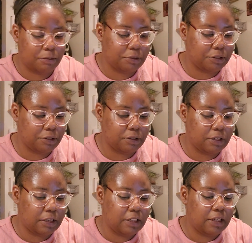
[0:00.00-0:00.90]
that one.
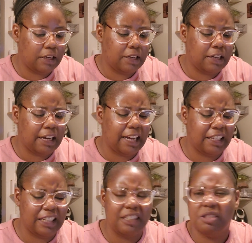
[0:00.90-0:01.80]
I
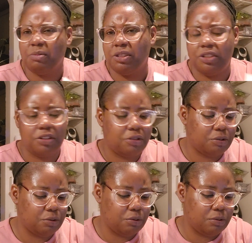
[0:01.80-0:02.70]
like this one
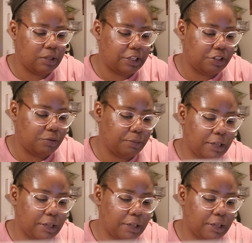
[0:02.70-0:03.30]
too. It just